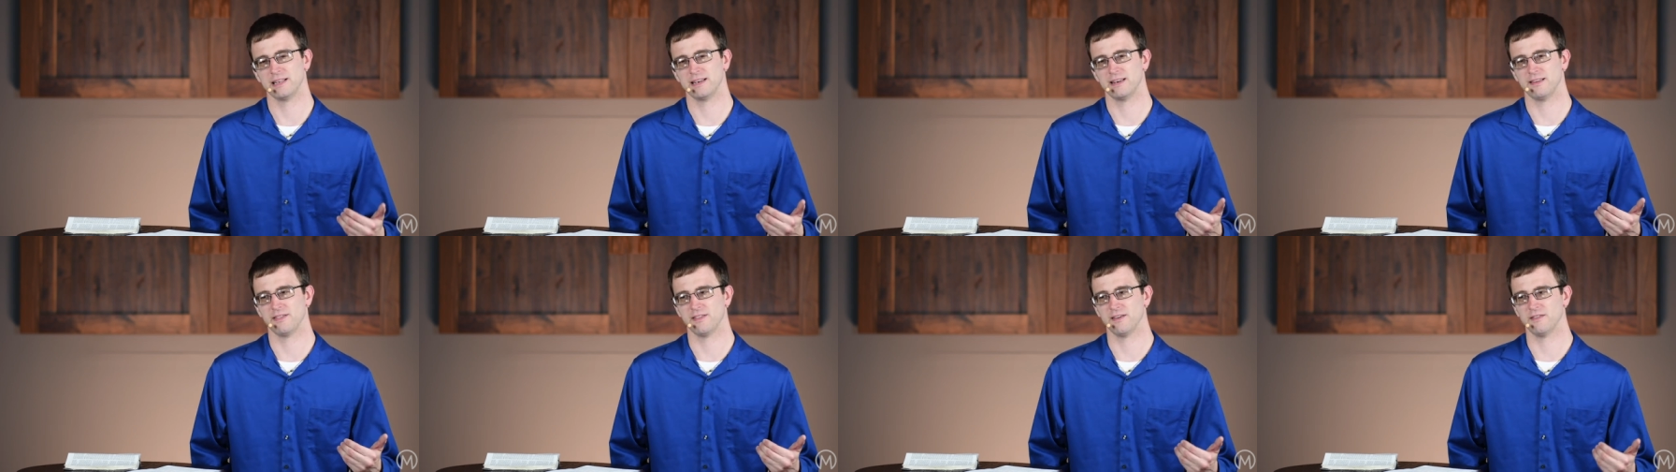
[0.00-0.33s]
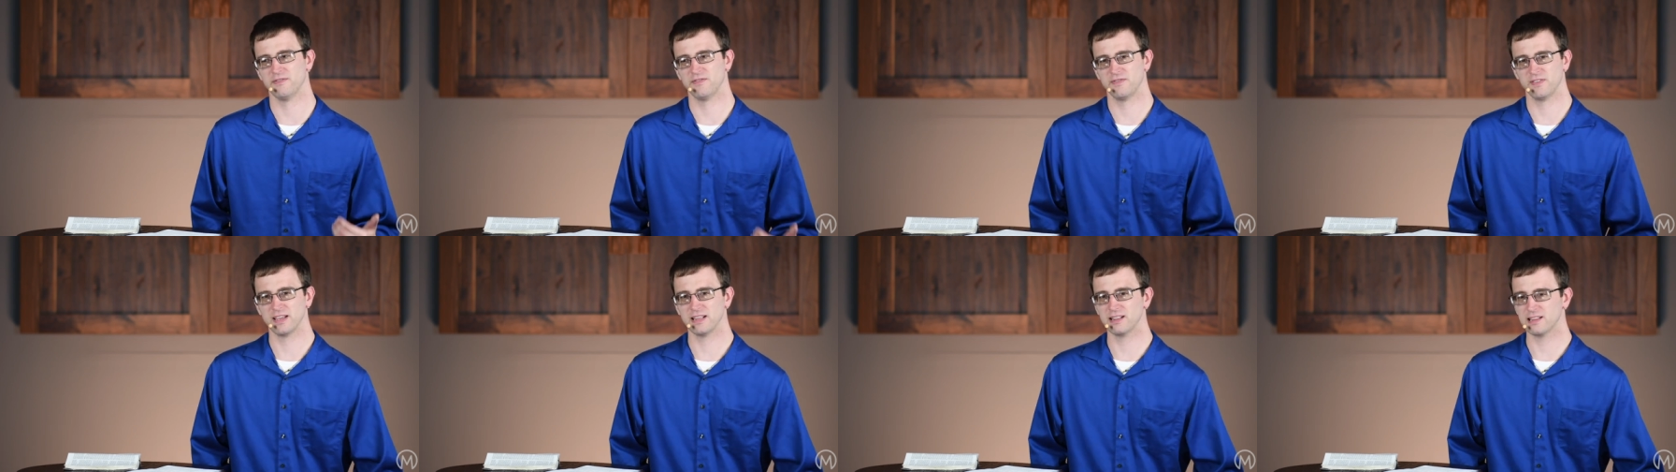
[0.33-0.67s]
and
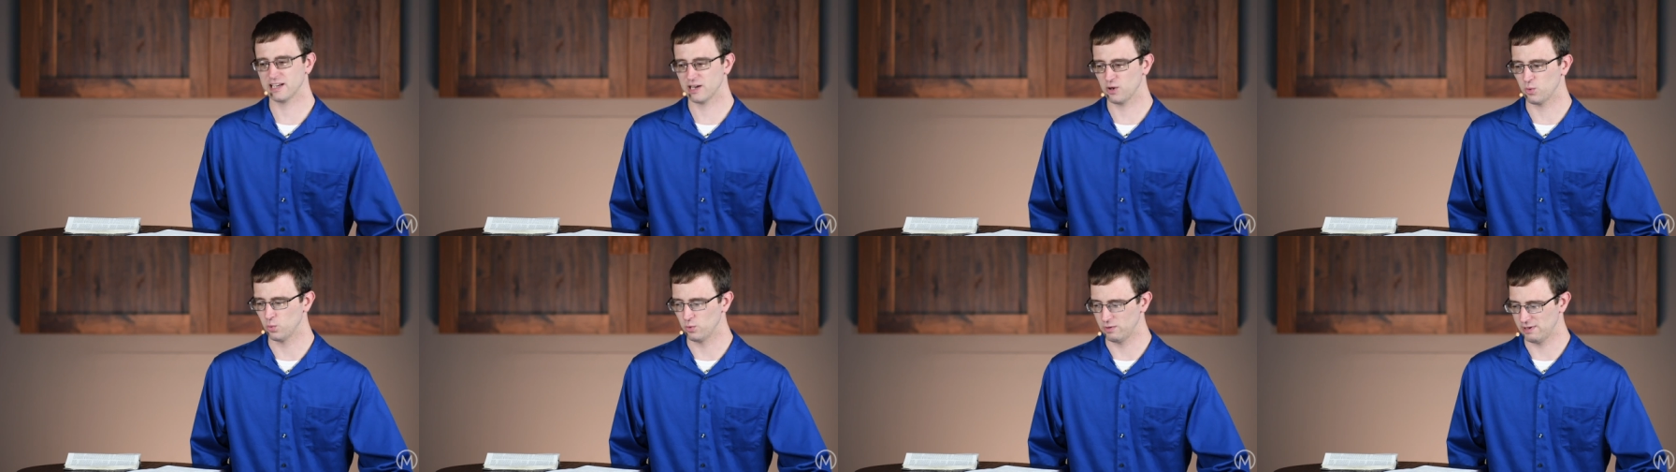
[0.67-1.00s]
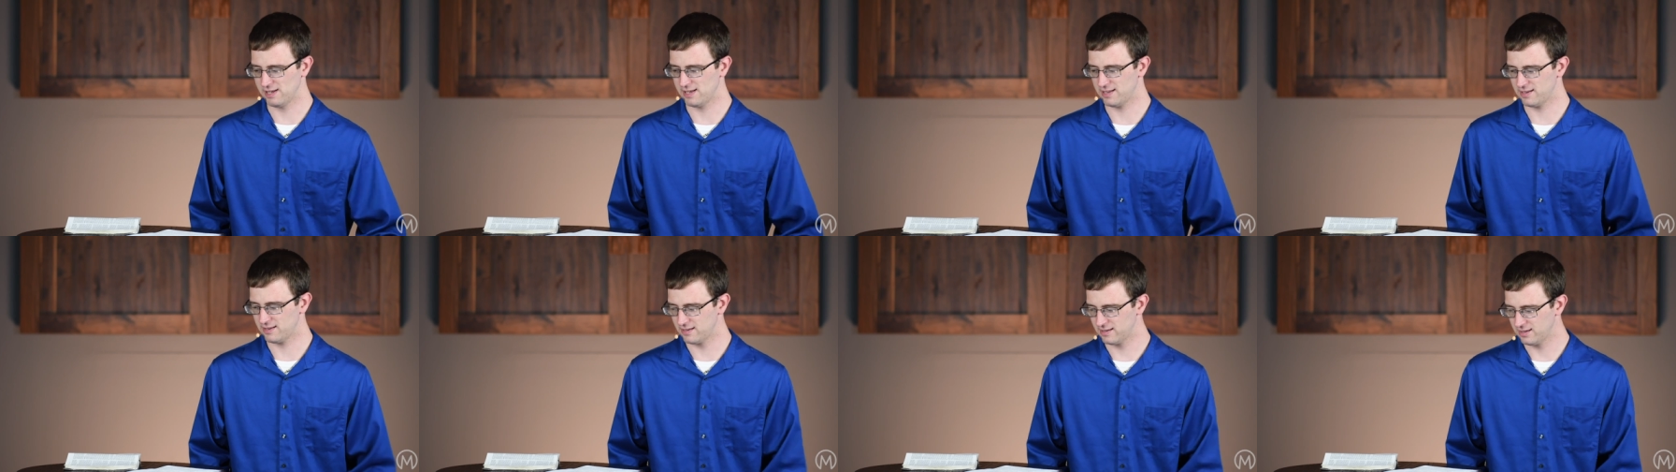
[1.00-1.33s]
the feeling
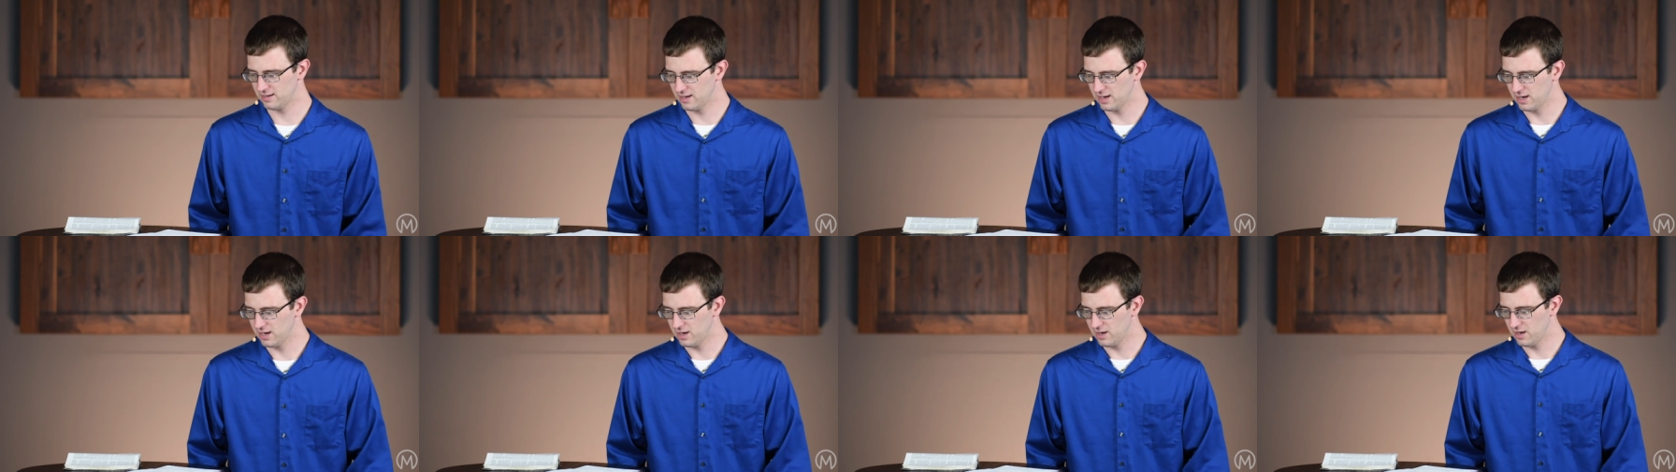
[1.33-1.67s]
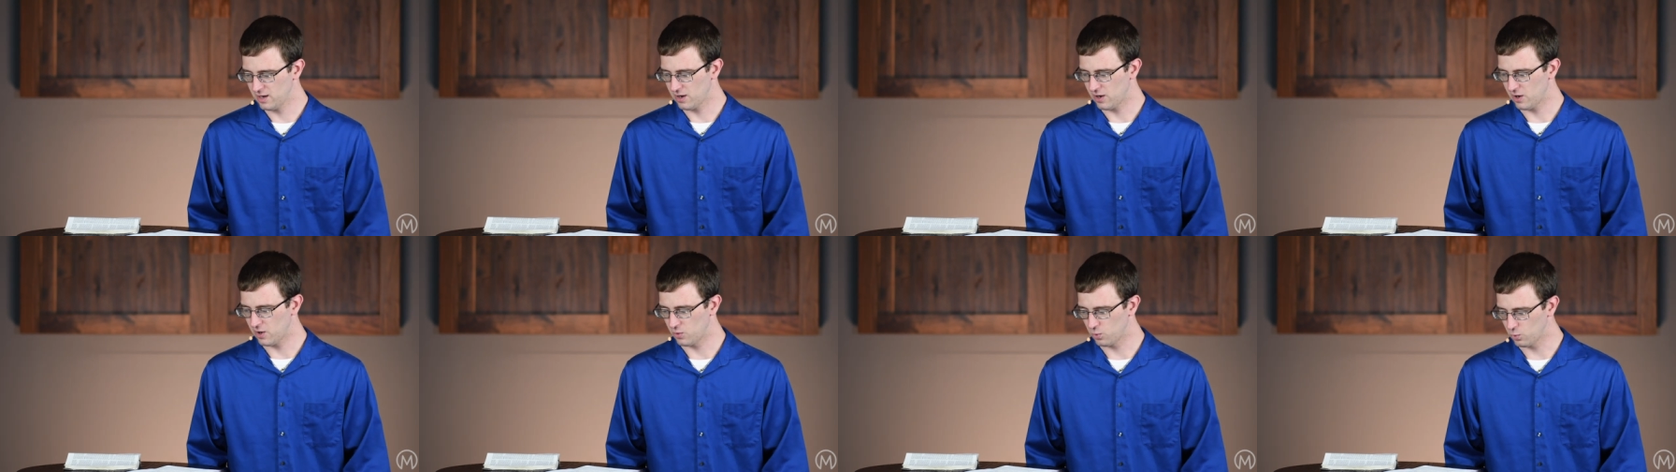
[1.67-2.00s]
went
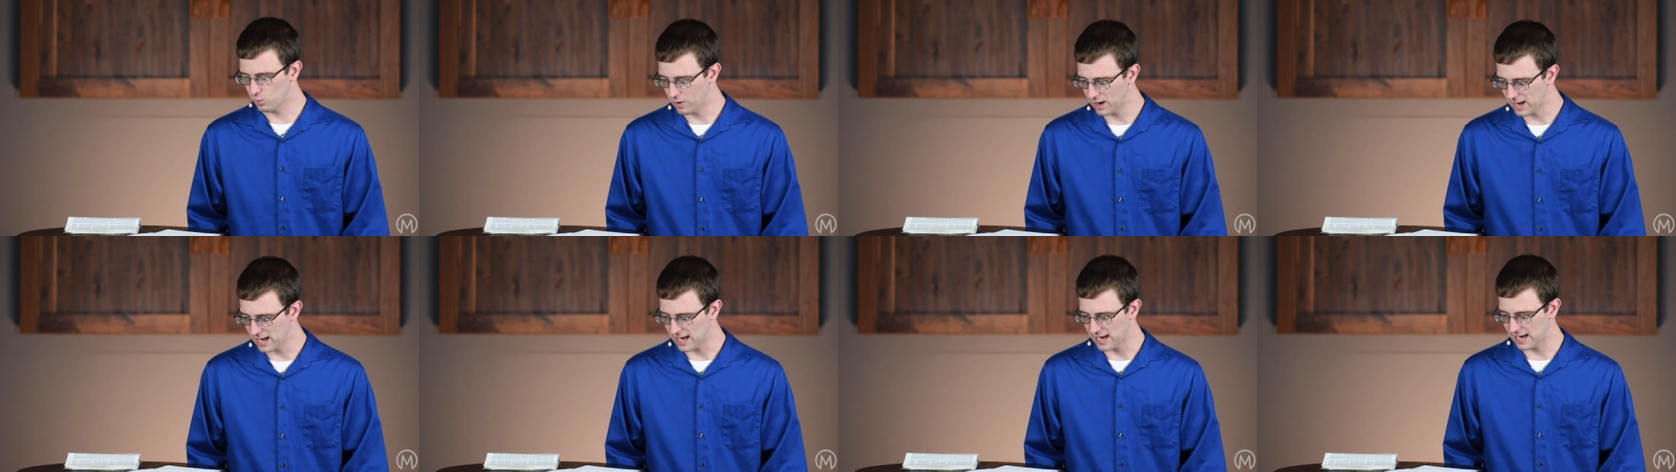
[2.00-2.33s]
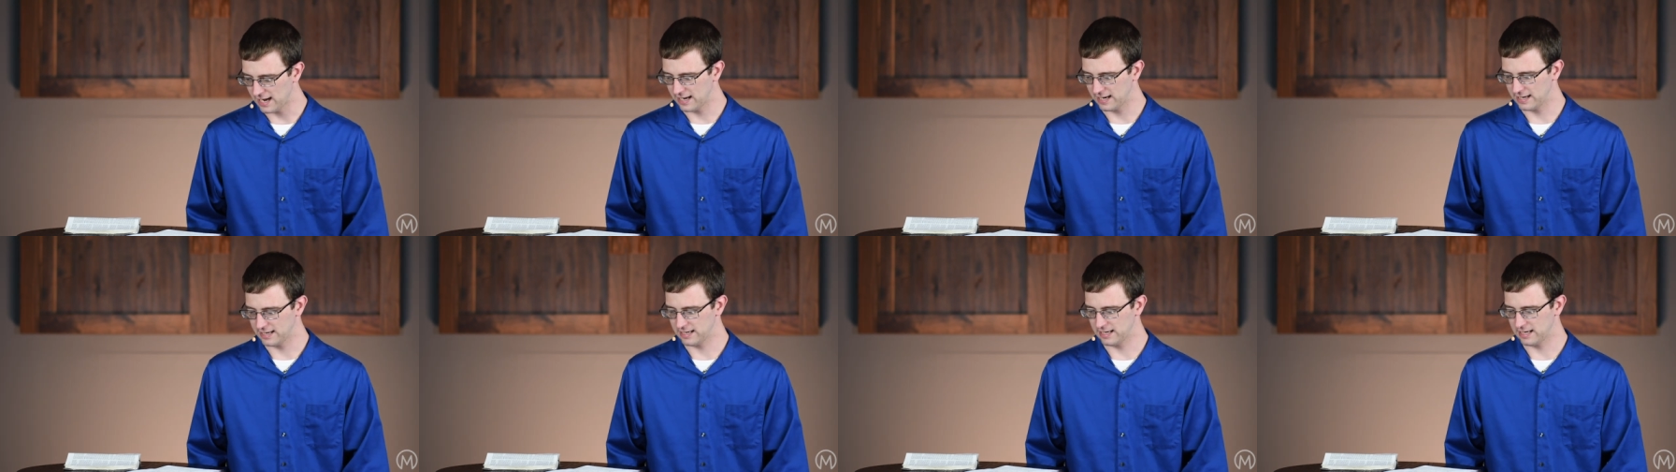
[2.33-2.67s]

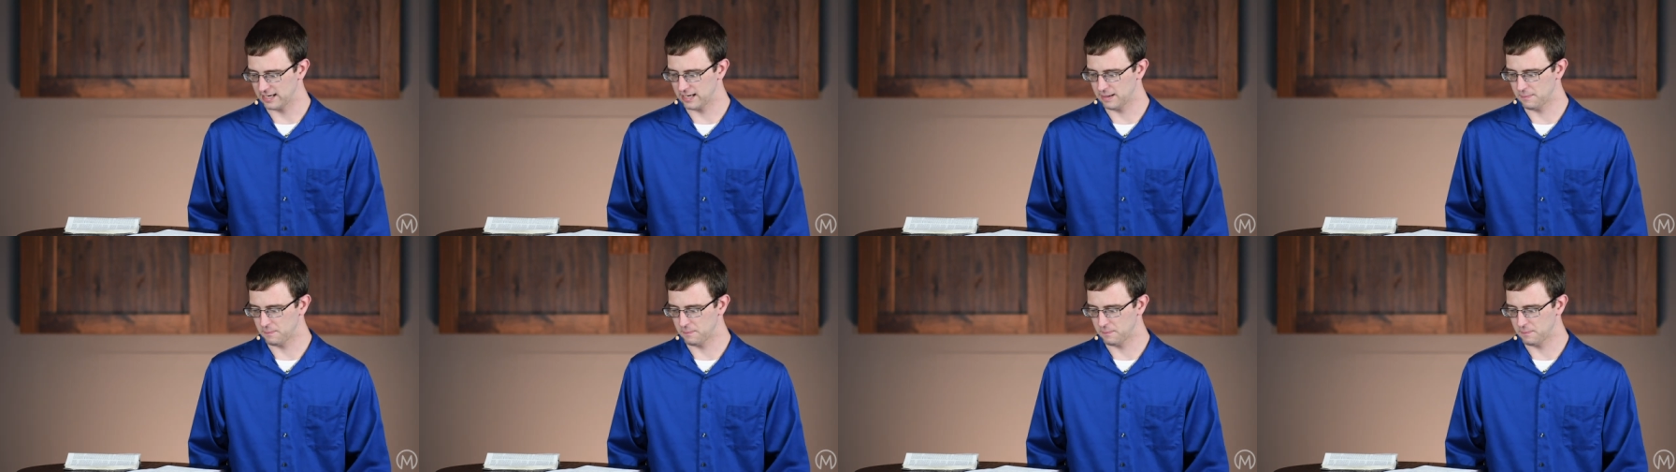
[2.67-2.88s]
away.